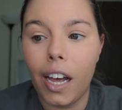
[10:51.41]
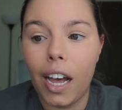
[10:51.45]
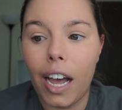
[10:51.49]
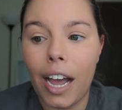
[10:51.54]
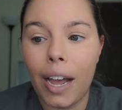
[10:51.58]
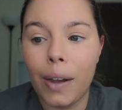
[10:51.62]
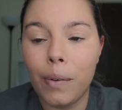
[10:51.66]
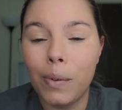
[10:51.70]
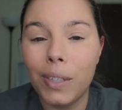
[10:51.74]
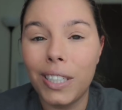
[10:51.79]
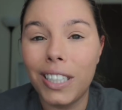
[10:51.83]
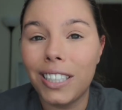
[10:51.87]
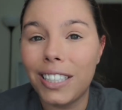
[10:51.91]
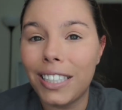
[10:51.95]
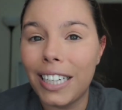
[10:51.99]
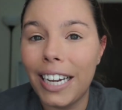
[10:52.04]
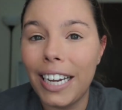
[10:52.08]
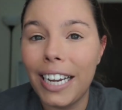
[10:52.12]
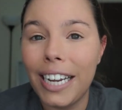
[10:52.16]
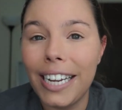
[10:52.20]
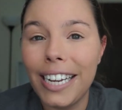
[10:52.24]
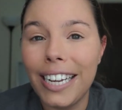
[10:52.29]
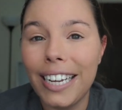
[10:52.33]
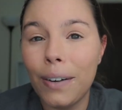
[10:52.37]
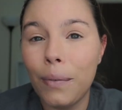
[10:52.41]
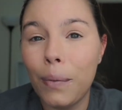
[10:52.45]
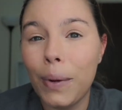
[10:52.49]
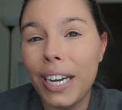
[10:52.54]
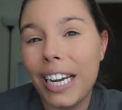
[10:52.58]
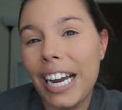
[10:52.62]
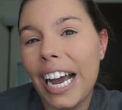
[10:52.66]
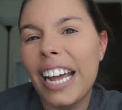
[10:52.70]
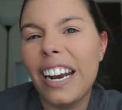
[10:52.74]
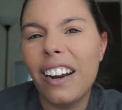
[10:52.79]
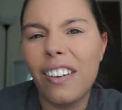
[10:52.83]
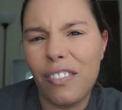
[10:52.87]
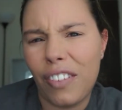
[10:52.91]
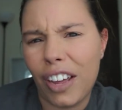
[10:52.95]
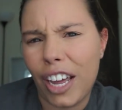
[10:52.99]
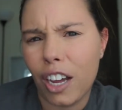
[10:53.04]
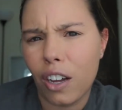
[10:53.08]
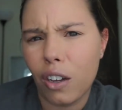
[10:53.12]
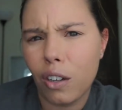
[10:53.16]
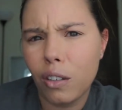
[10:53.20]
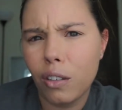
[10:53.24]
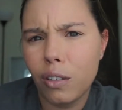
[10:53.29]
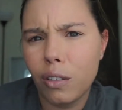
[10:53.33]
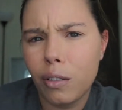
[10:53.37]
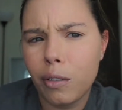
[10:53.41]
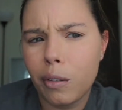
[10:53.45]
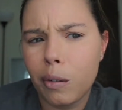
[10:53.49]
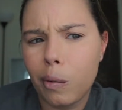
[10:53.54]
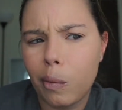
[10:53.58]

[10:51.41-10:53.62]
I would say we kind of failed.